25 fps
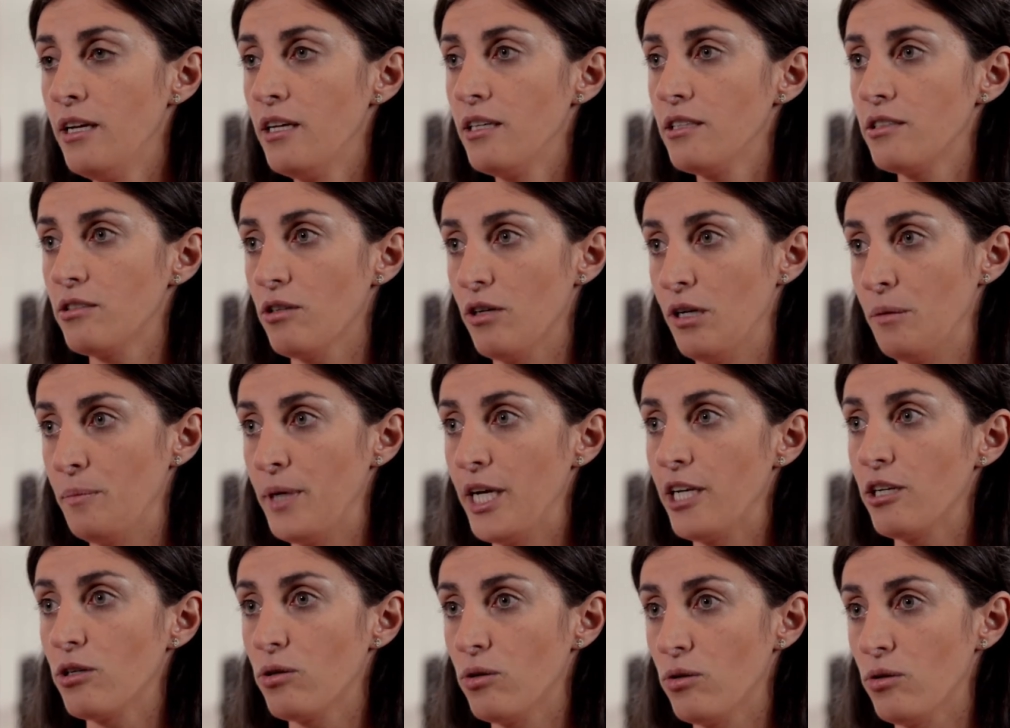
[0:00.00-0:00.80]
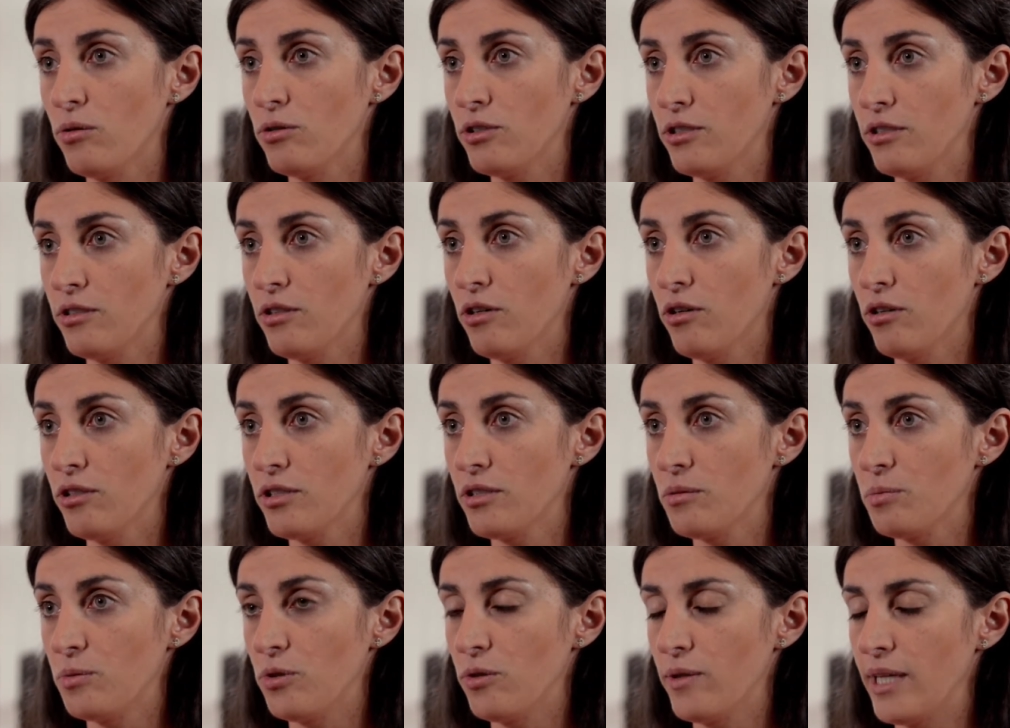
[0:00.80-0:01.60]
So I made a call to the
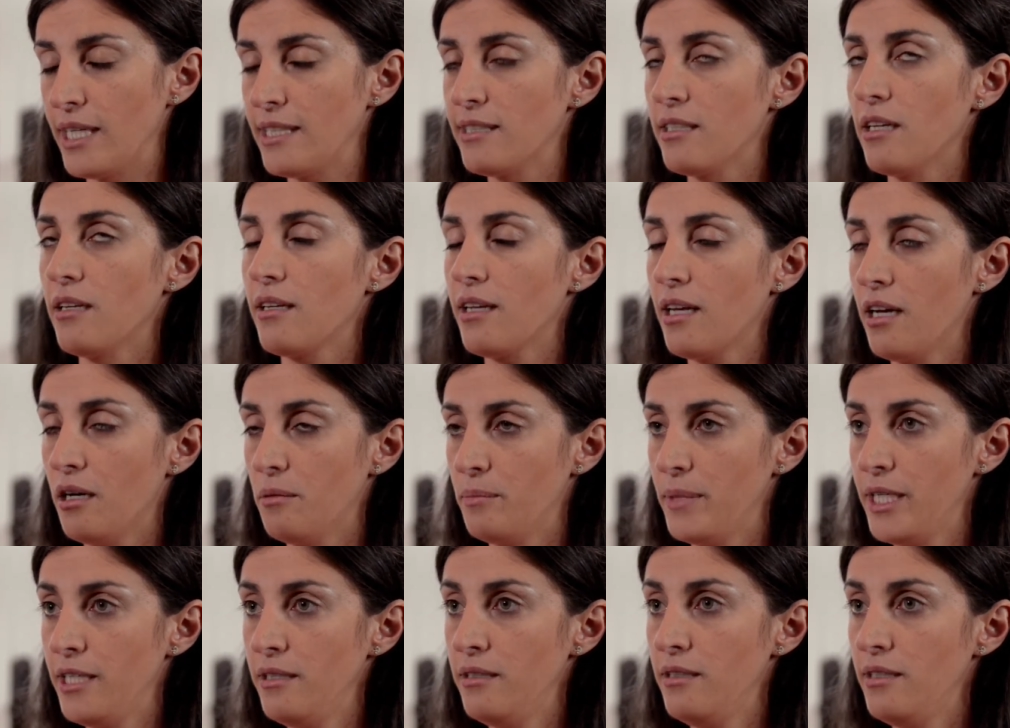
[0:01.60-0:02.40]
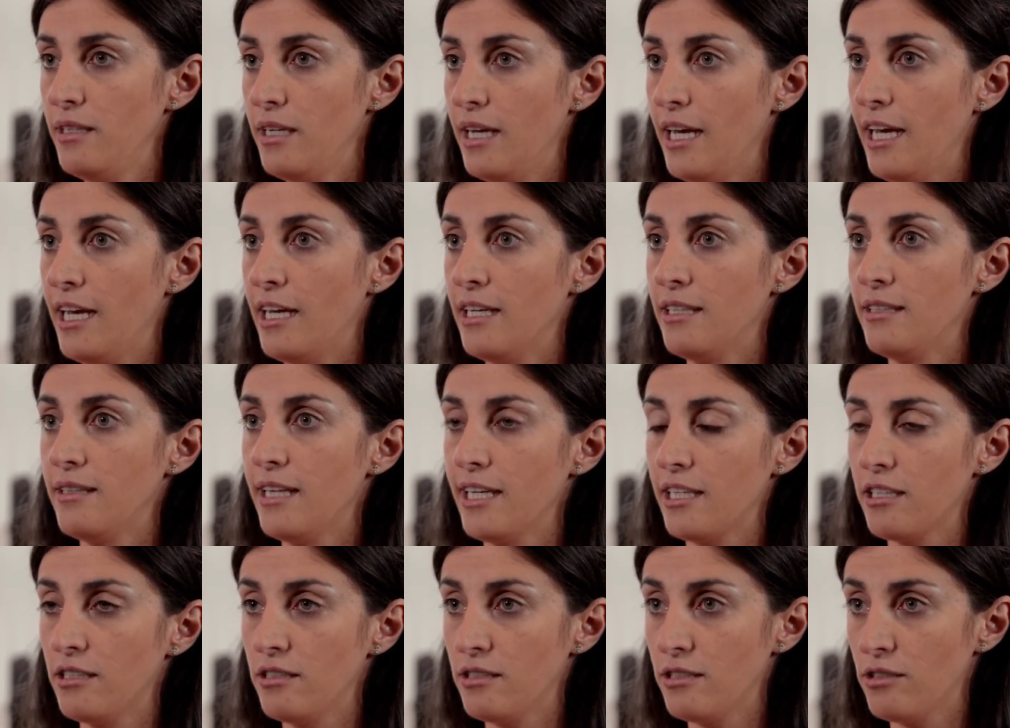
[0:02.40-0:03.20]
hospital. They said, "Come in," and they
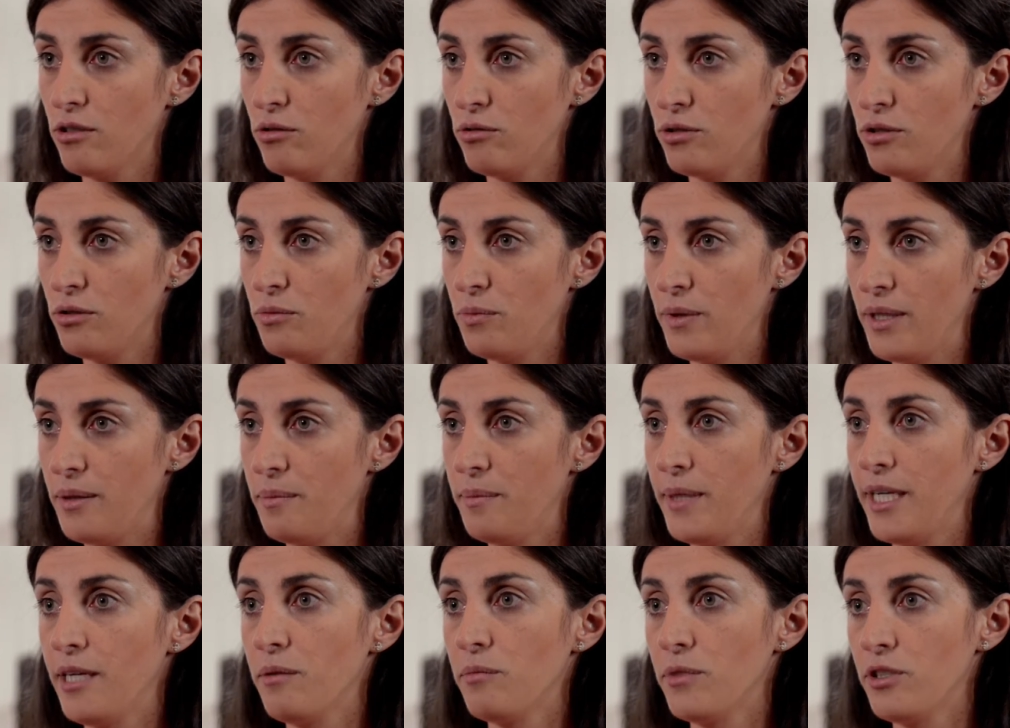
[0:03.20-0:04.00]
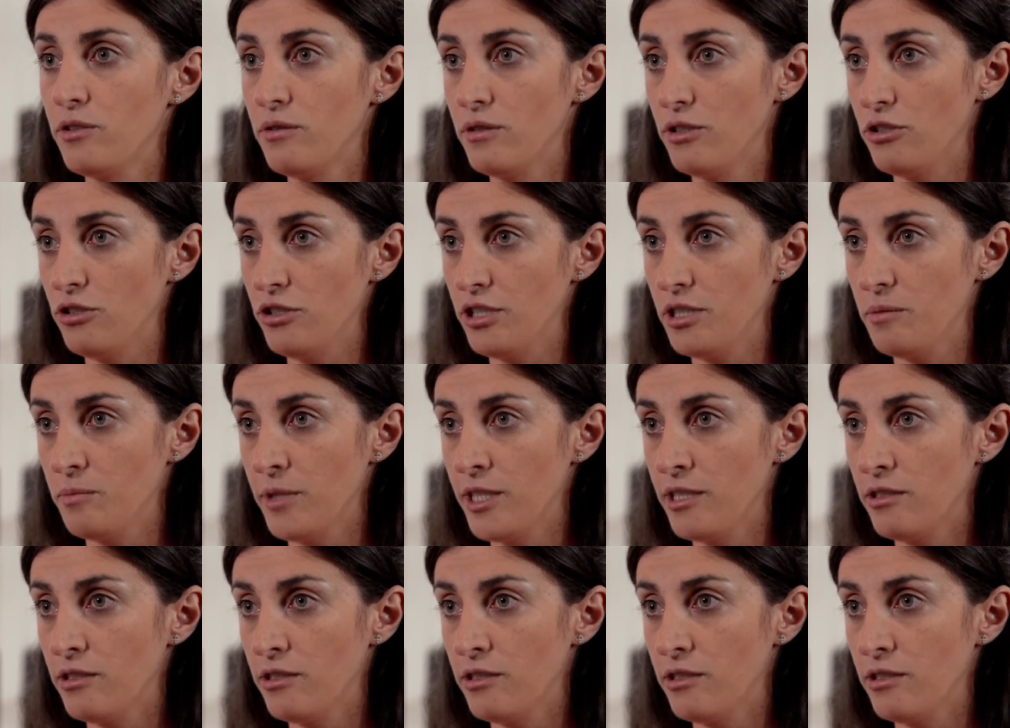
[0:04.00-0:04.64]
consulted with me and we reduced my